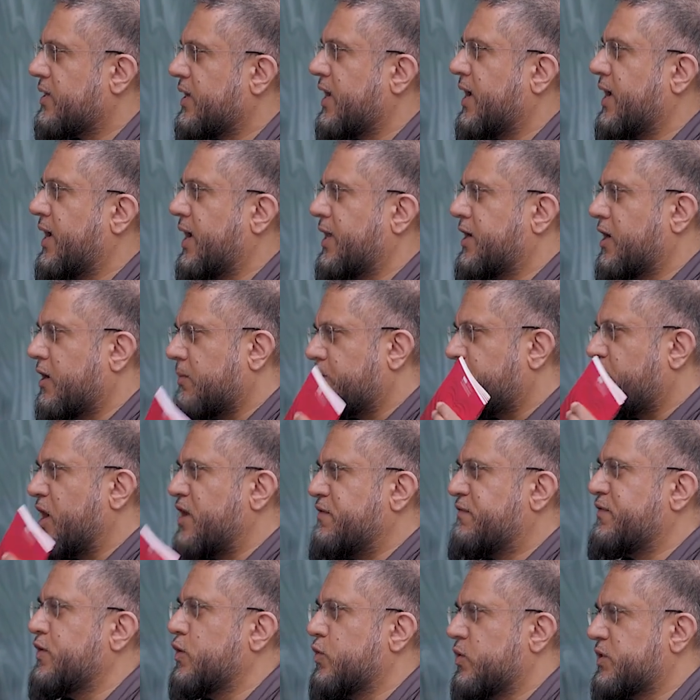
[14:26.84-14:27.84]
and I'll
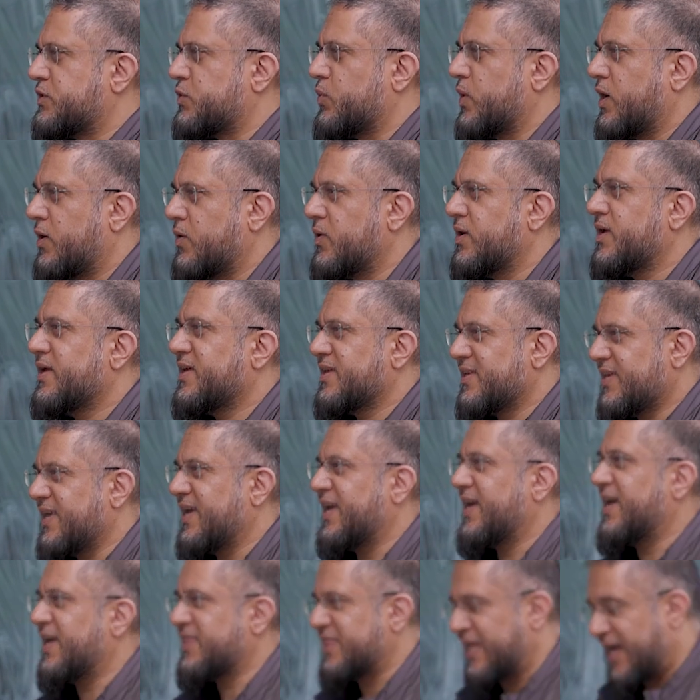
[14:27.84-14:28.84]
pray for you as well.
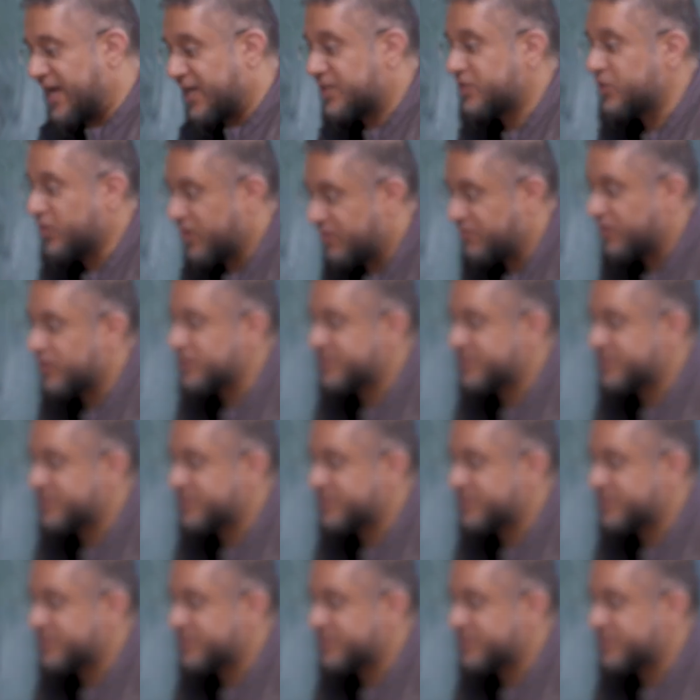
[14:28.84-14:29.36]
Thanks you, Yvonne.